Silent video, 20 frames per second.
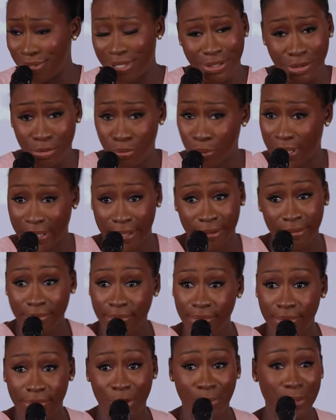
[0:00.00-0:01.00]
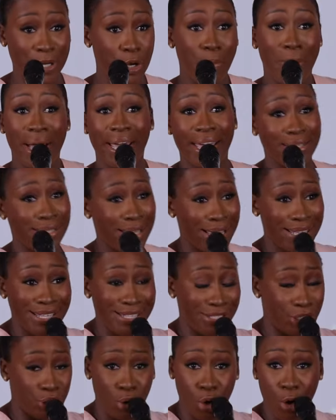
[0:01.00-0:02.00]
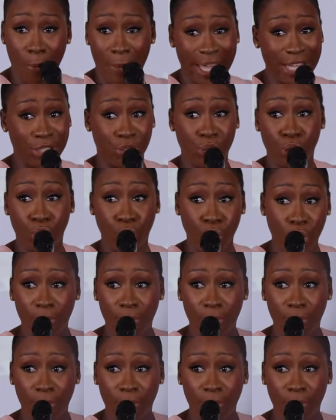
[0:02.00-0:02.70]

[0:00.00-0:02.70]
This is why. Sometimes your market size is not, your market just